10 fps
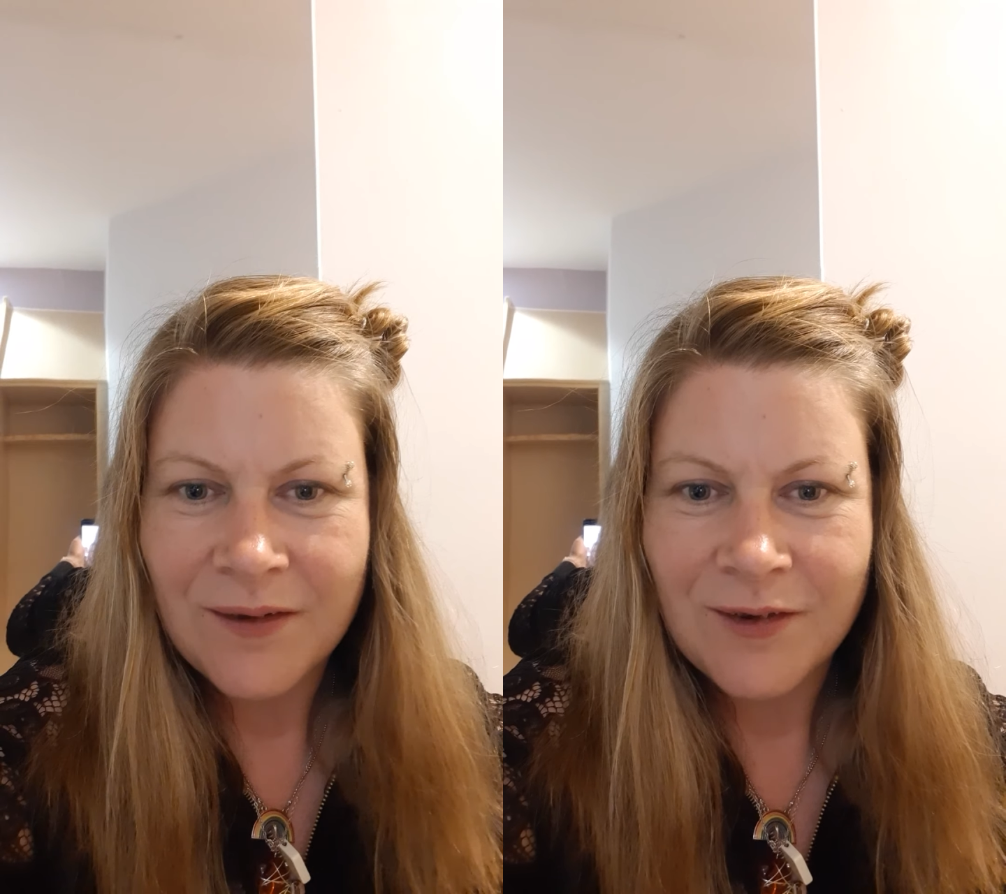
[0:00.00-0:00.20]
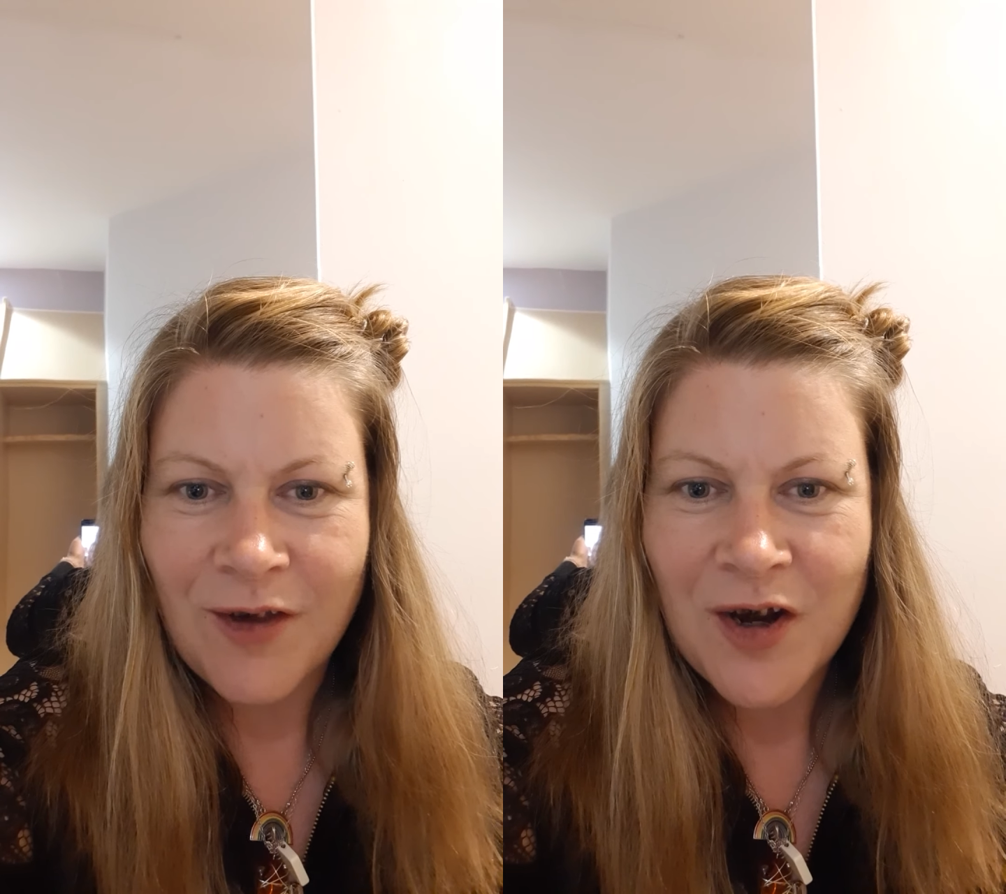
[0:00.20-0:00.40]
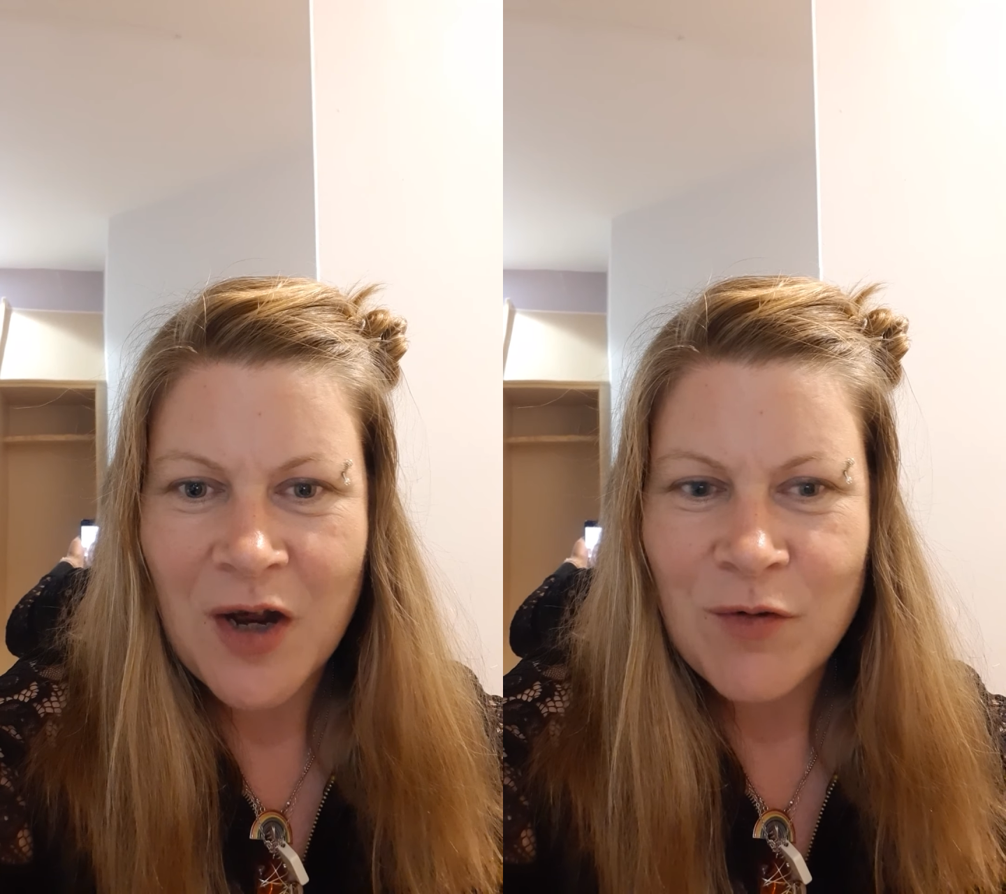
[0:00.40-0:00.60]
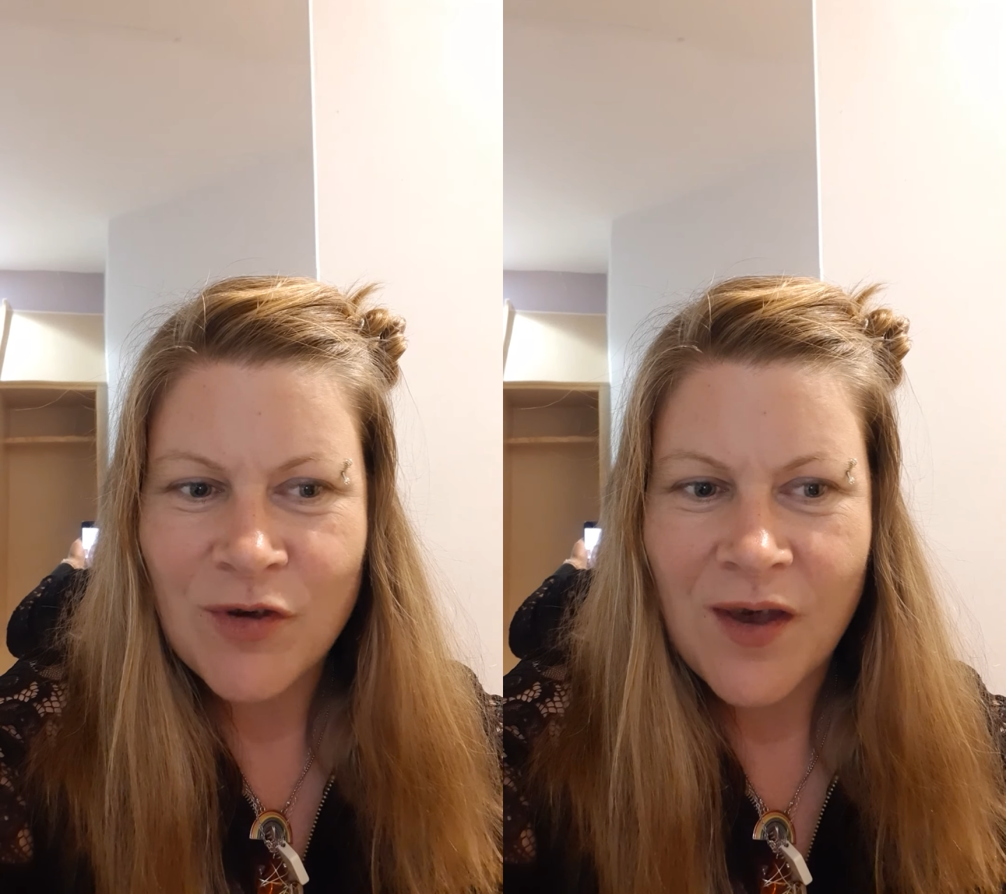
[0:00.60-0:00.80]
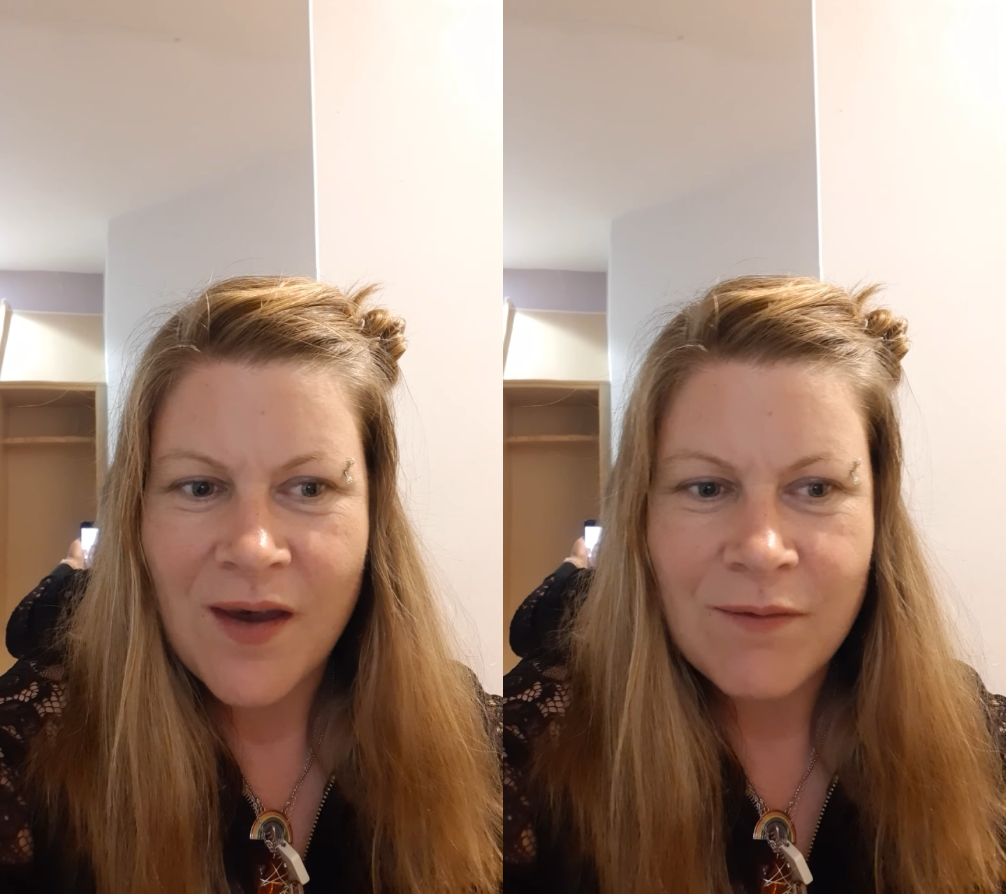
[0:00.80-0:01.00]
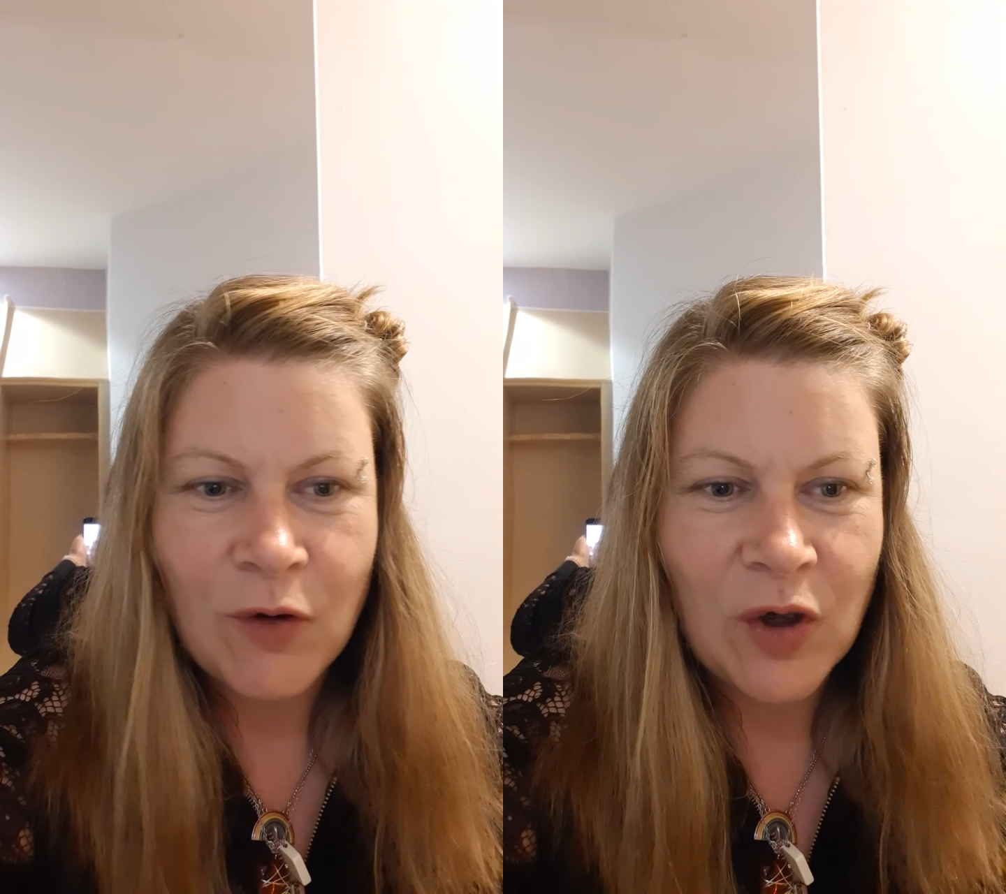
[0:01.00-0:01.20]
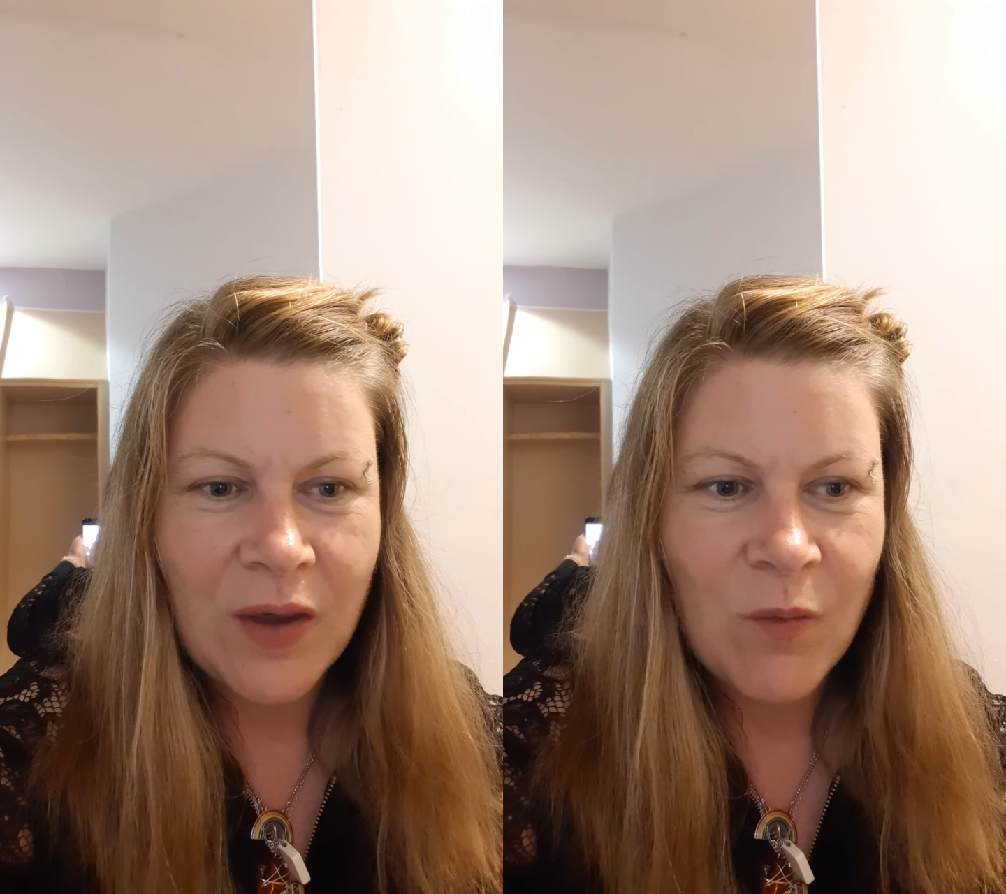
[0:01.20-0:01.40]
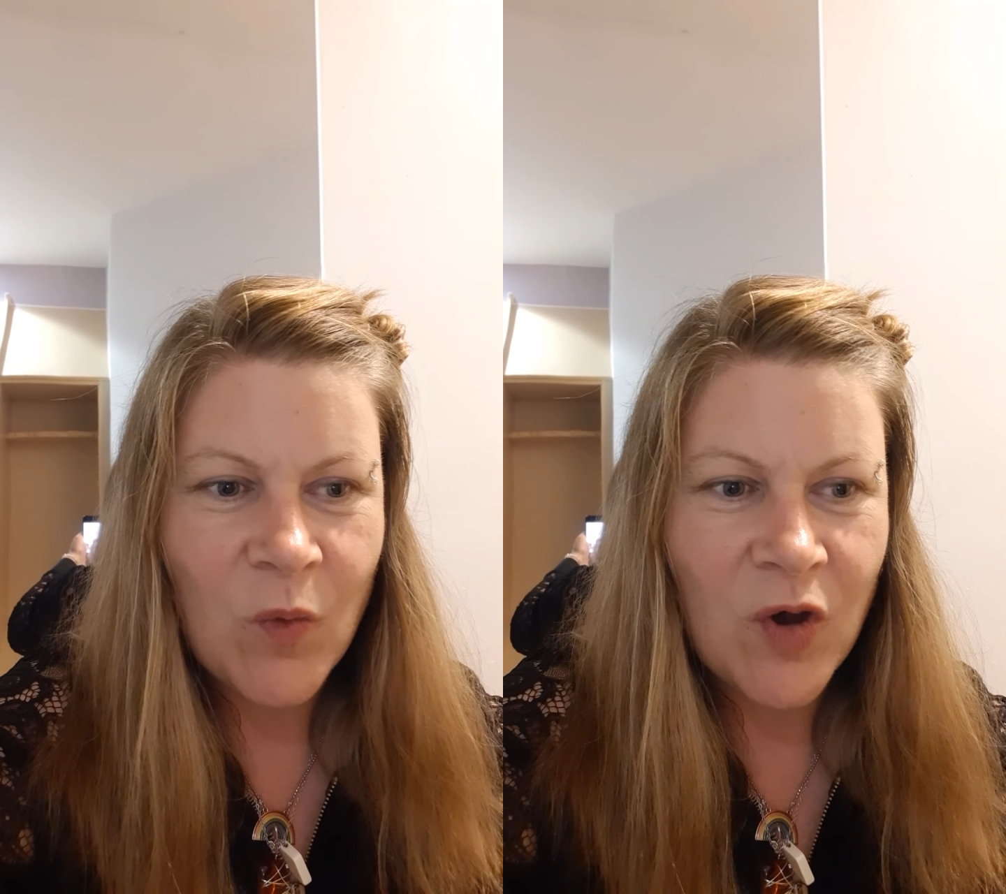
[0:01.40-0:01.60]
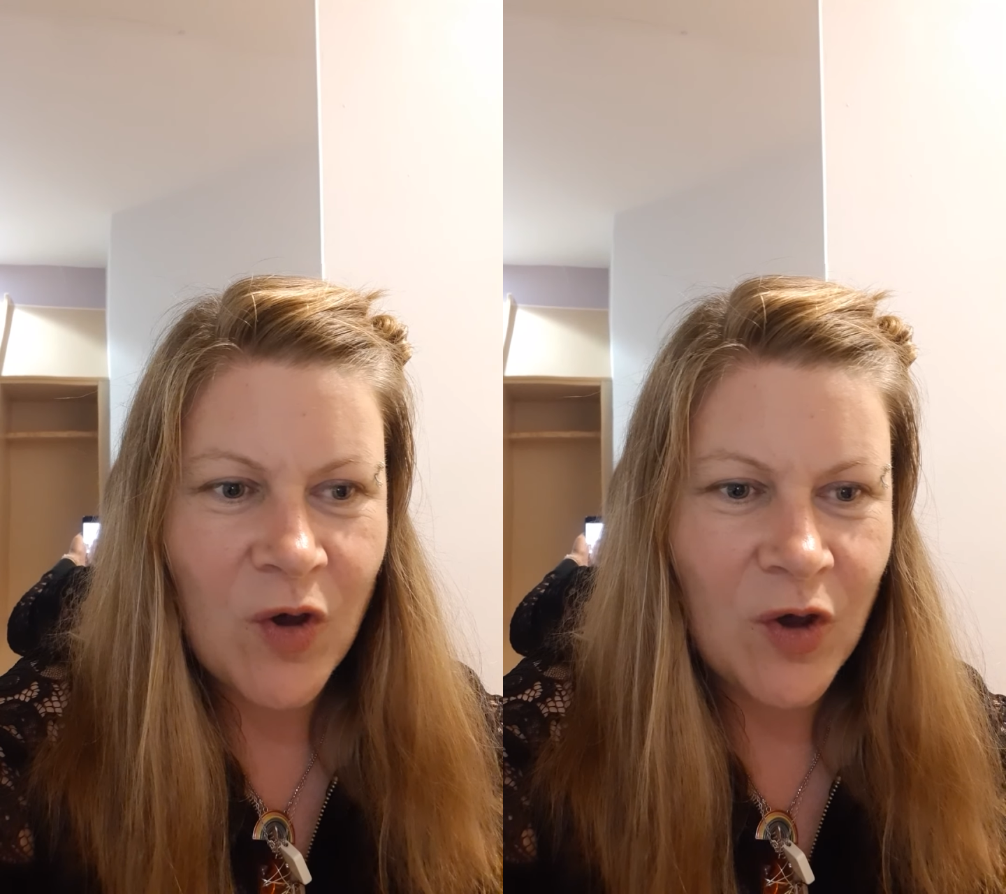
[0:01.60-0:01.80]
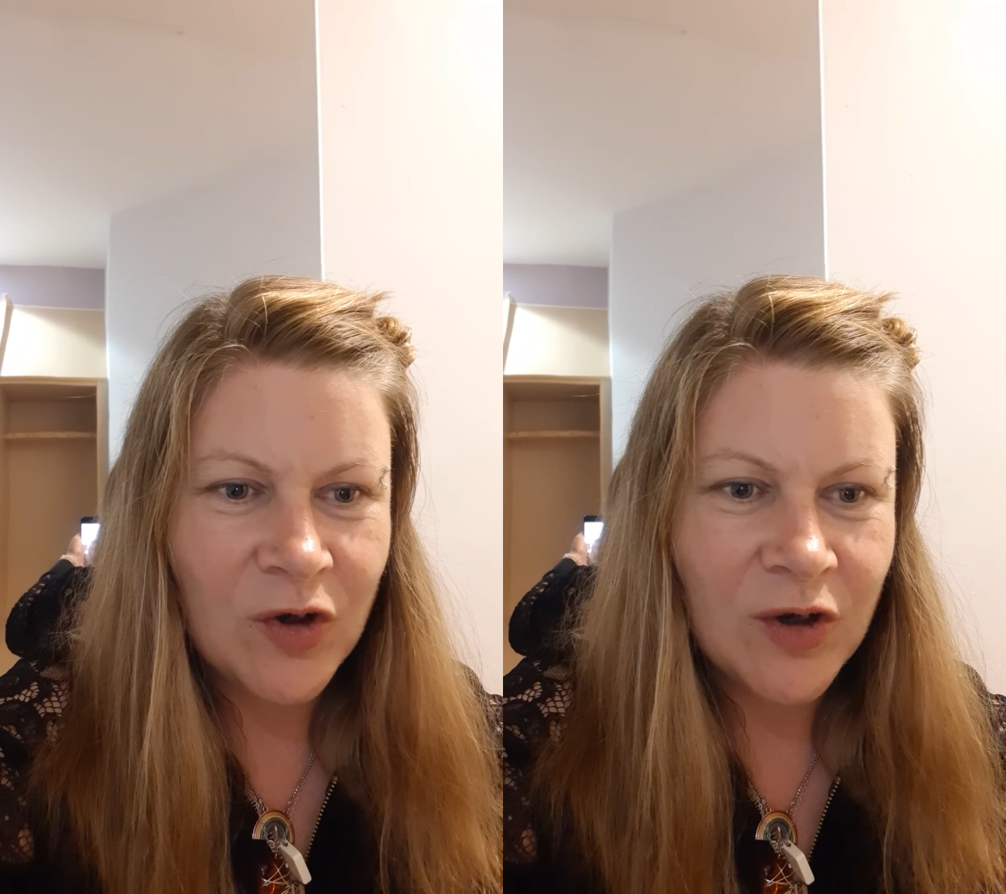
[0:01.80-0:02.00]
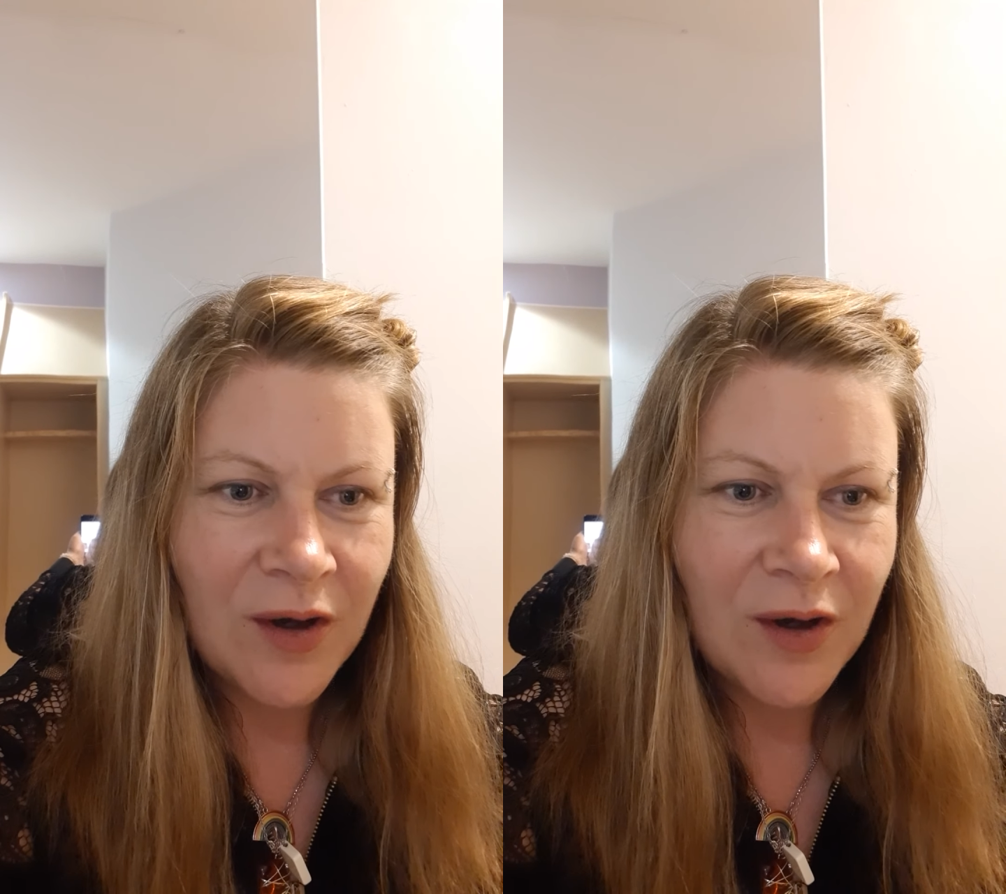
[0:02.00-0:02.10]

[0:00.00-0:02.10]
because I don't say a fucking word.